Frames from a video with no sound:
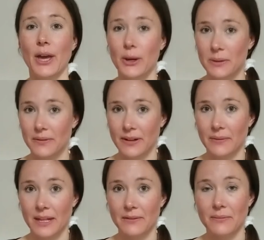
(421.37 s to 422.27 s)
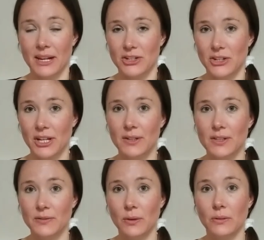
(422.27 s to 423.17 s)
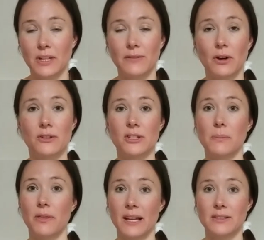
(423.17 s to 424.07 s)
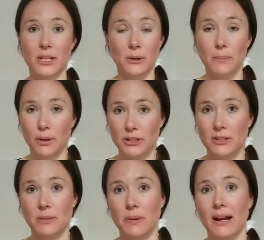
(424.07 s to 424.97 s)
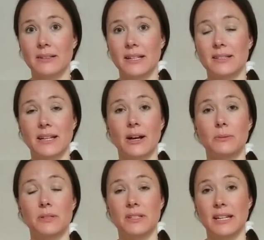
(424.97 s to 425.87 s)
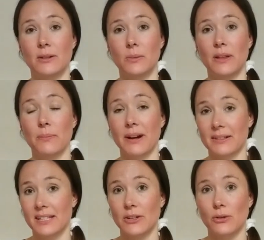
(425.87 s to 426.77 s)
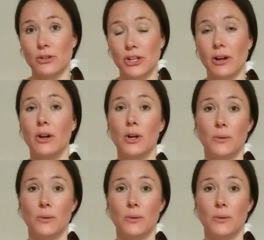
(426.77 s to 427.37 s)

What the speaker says: I hope you found the information useful and you've got some things that you can put into practice to help to deal with pregnancy nausea